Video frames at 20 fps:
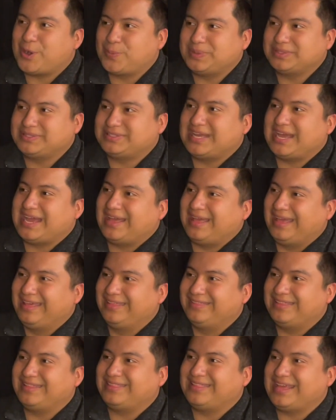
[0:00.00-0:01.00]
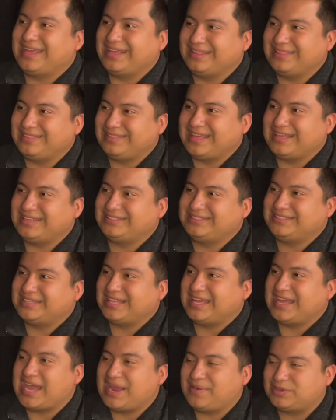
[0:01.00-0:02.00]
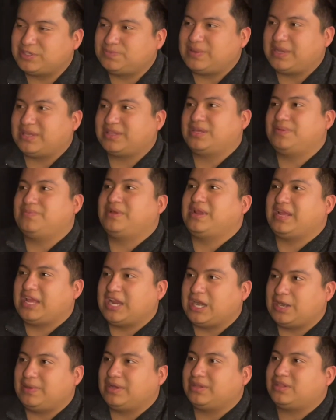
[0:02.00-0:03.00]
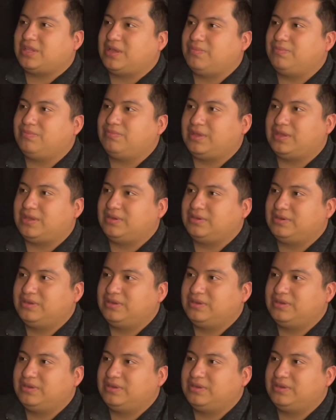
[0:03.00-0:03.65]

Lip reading: it's that, that they see that I respect them and I care about them.